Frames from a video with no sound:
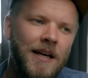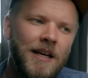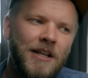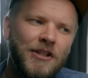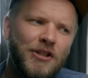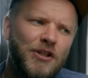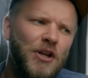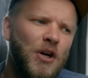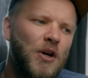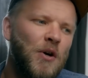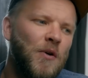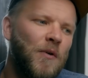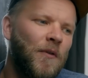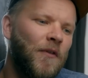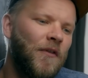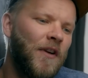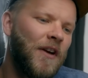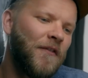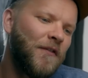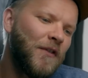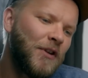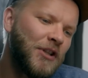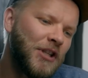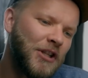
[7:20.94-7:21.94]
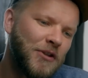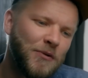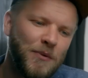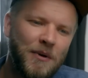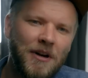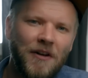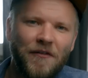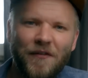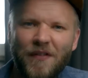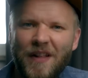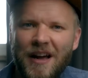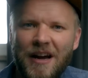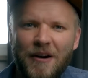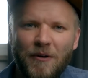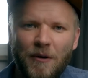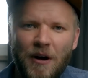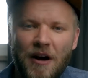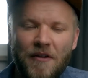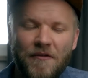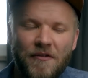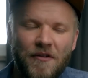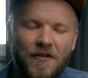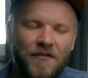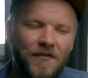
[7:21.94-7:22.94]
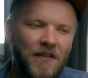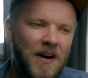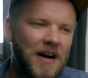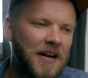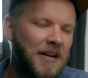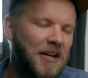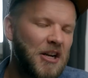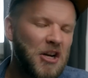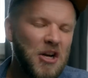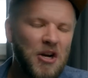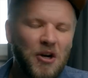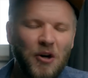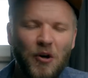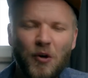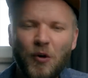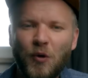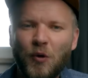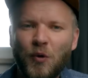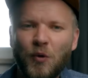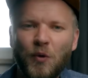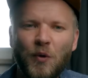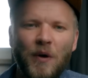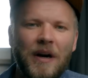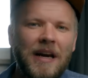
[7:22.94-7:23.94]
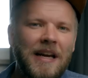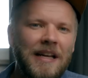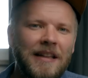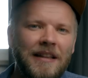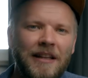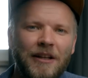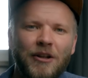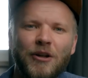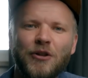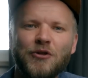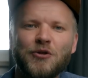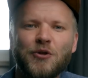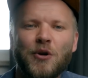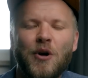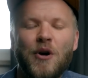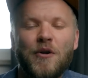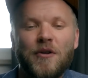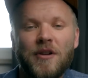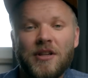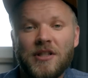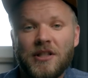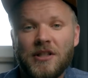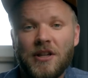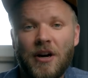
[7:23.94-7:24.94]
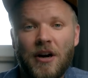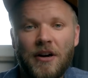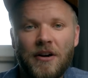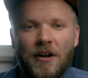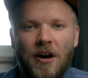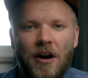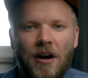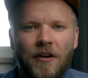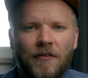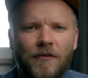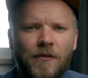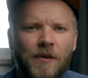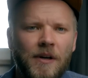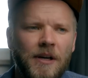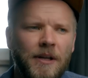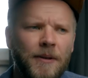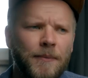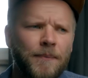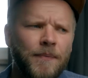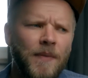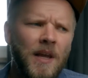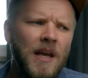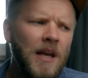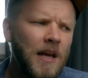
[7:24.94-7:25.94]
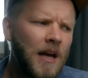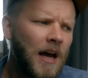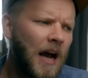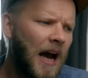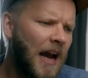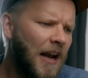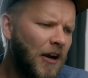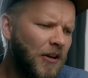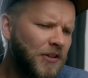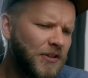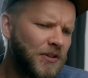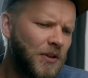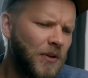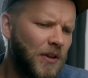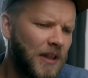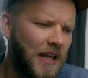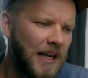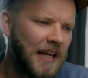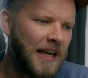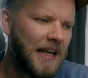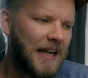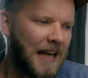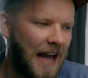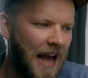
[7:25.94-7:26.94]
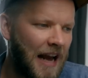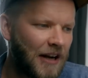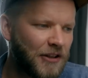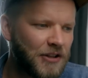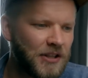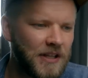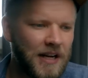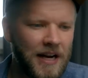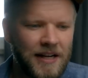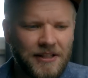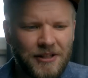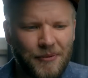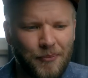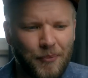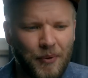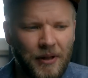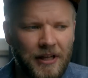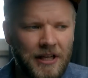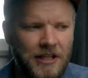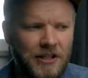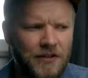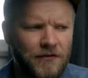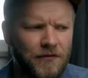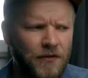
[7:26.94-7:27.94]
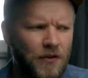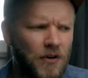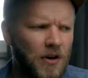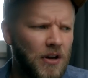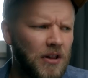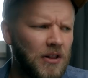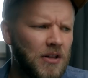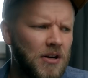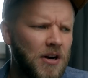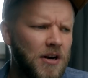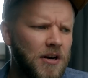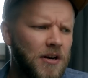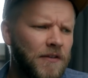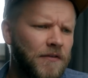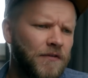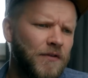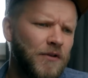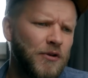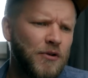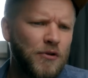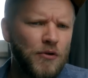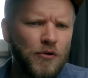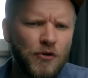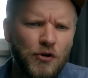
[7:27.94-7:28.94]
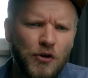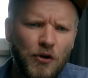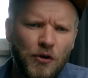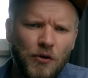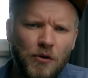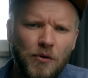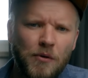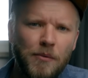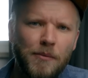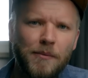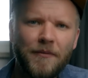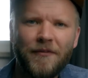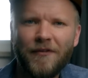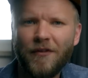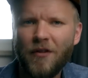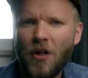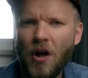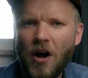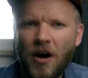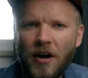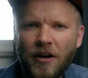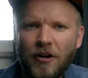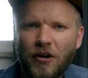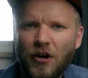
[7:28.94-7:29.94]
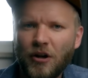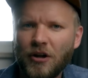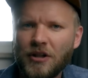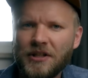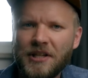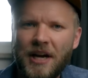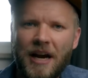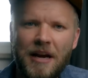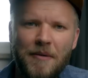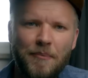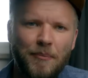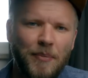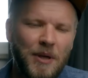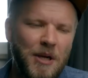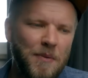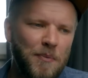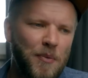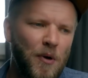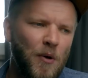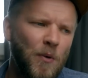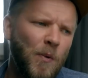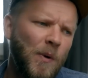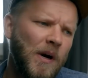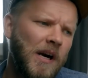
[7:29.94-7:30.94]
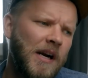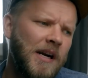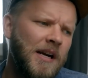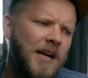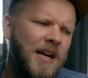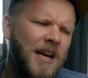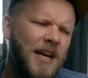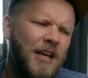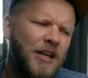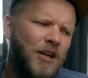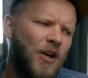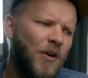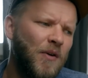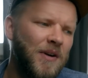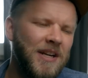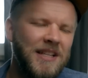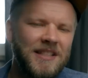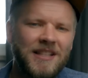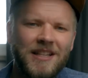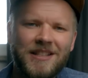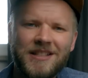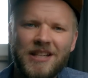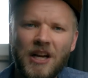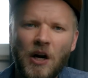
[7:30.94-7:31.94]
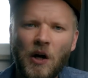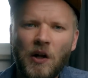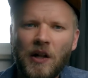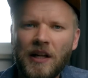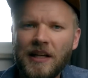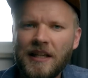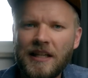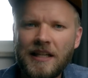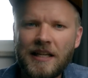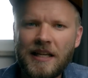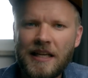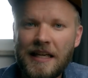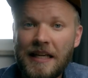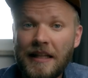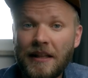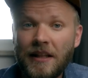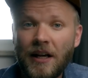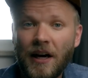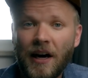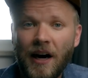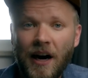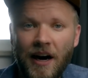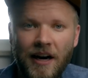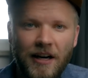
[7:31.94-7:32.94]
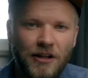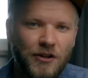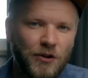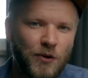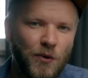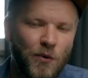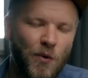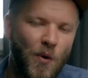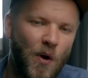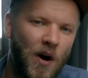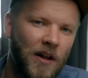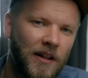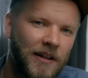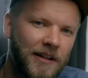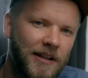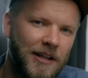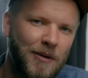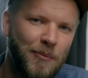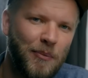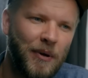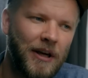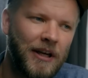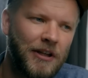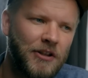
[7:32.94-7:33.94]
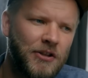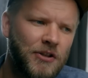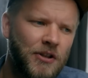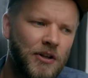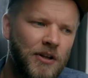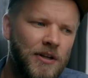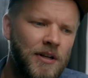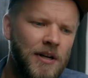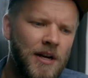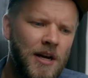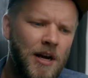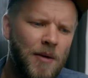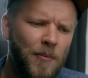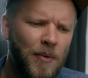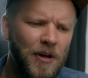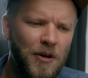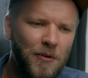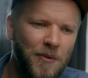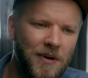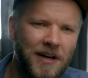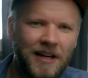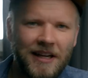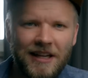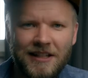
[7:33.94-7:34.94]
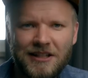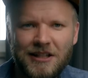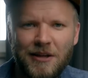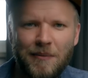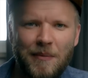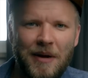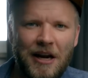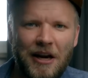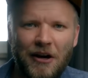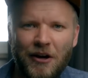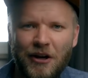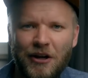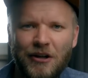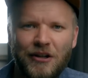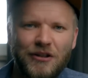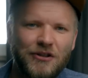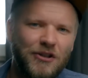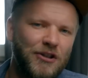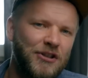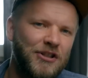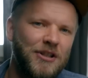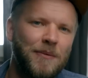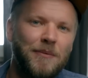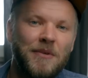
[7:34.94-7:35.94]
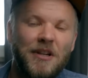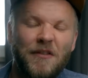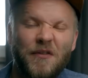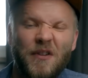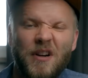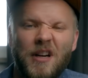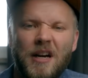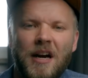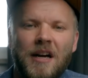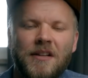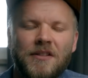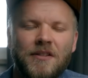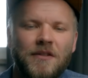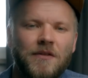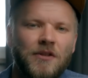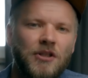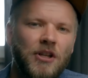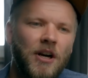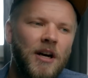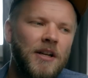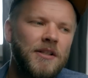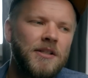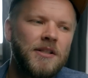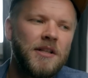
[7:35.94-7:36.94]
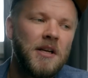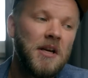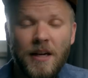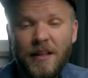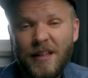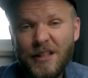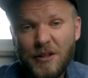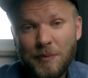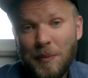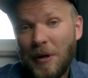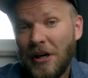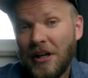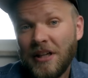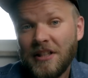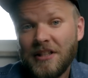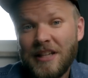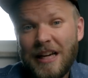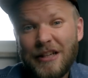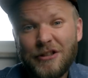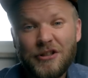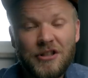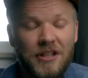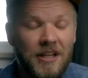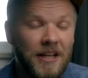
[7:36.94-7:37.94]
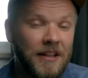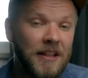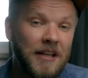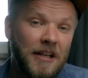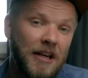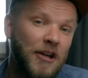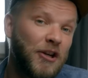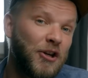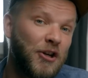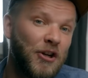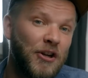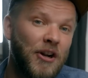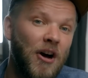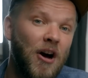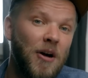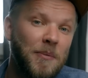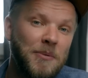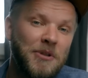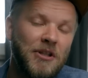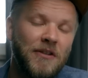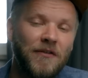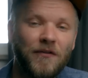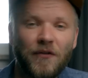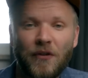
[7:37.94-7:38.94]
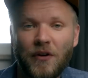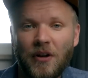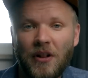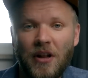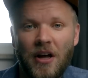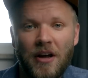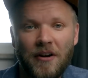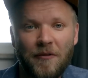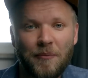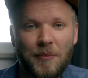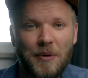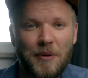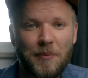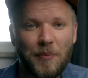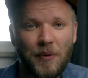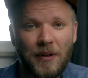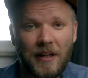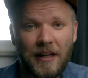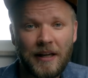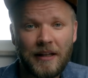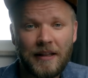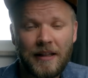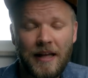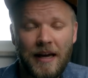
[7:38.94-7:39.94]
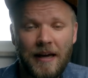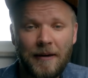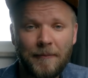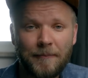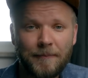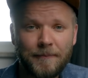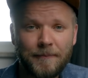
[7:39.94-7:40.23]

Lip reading: So if you just wanna fly around for fun, great little drone to start off with. I also think it actually has a place for a lot of YouTube vlogger type people where you don't necessarily need the highest quality picture, but you want to get some aerials or some different kinds of shots. The Spark is actually, I think, a good option for a lot of people like that.